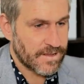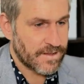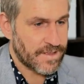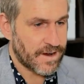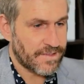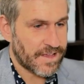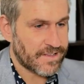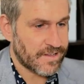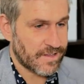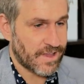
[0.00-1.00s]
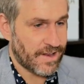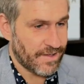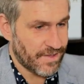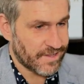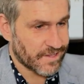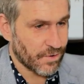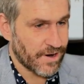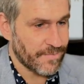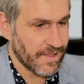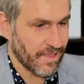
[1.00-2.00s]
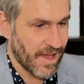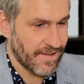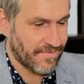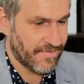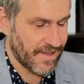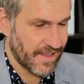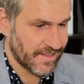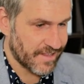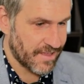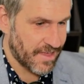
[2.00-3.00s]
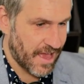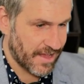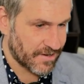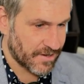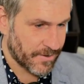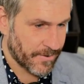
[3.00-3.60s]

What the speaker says: The story of my life is that.